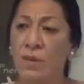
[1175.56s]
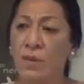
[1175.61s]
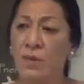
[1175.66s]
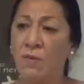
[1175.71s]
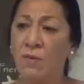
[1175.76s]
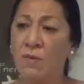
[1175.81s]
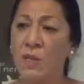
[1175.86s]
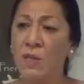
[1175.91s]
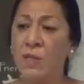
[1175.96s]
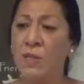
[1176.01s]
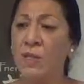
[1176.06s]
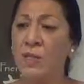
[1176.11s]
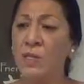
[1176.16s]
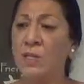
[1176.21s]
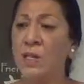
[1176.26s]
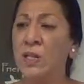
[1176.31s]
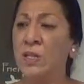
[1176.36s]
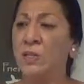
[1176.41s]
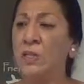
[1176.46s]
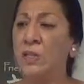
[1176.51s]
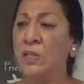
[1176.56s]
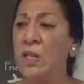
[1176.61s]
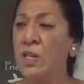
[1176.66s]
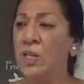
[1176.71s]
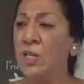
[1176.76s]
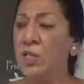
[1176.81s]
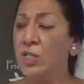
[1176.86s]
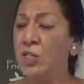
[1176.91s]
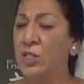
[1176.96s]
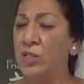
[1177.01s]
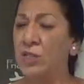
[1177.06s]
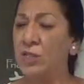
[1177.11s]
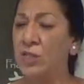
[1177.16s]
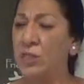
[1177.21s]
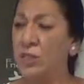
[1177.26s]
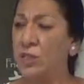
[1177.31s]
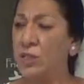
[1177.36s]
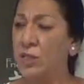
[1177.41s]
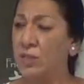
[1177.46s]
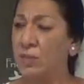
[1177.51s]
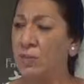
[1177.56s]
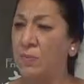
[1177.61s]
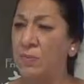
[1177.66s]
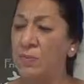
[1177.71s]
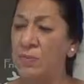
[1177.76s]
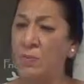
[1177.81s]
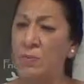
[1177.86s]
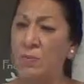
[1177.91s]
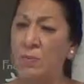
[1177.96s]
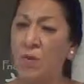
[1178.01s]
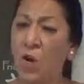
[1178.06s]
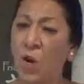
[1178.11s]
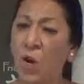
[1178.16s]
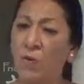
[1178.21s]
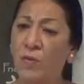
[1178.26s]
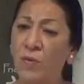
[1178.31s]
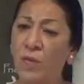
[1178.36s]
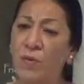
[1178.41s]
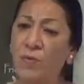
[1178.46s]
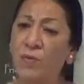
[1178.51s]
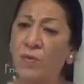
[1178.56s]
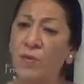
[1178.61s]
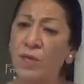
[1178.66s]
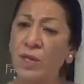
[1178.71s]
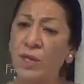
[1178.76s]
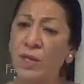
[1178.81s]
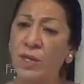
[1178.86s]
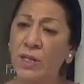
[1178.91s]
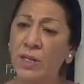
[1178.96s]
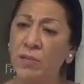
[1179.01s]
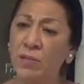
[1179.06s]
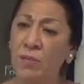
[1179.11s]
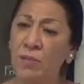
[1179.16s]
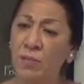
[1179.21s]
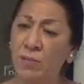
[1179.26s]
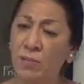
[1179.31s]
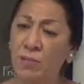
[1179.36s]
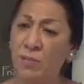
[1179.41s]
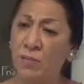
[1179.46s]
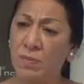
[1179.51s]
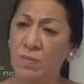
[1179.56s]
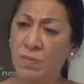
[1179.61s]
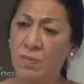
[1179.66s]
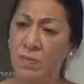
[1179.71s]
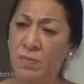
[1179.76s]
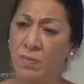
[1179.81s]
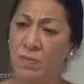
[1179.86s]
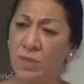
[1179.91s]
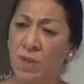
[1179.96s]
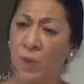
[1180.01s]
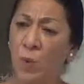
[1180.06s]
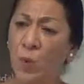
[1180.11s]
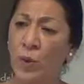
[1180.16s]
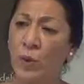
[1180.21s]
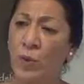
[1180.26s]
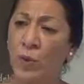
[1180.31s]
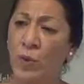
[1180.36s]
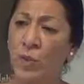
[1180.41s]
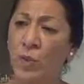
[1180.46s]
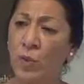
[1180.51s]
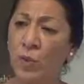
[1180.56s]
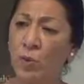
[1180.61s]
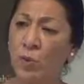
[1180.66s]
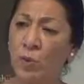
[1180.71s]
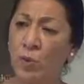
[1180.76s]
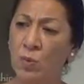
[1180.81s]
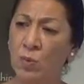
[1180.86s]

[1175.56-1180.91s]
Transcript: Feel the sensations of the freedom within you